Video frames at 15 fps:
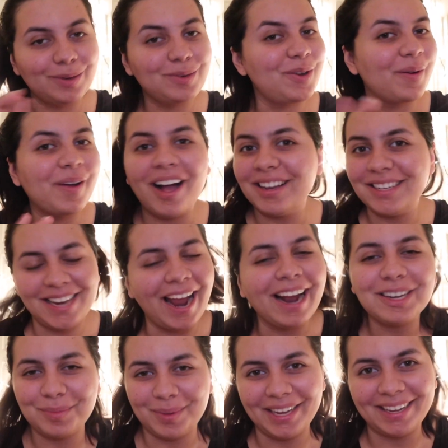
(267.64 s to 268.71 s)
So don't
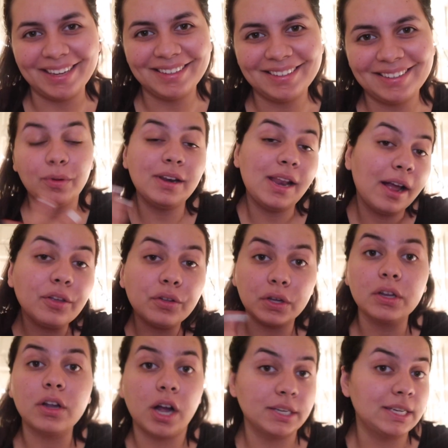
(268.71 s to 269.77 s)
contact me. Well, now you
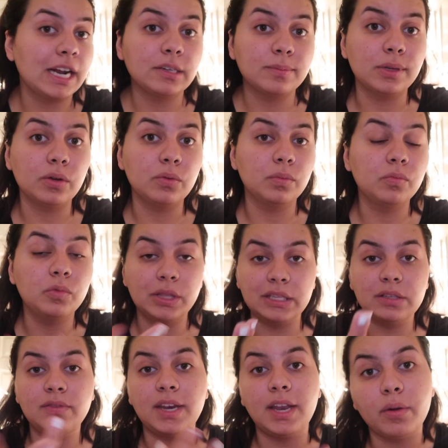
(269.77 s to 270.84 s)
can contact me when
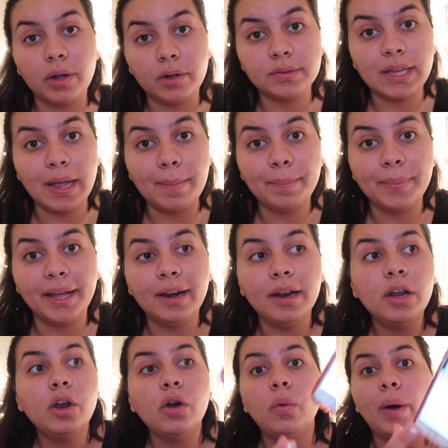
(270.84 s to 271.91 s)
this video goes up, but
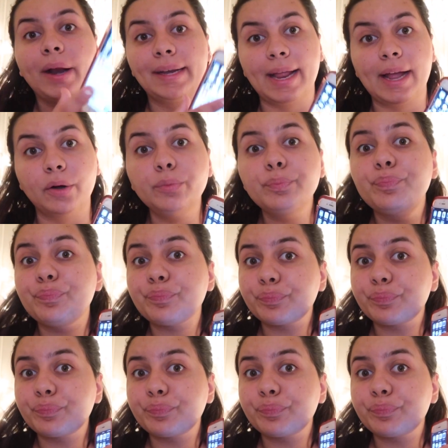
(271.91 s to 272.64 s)
right now,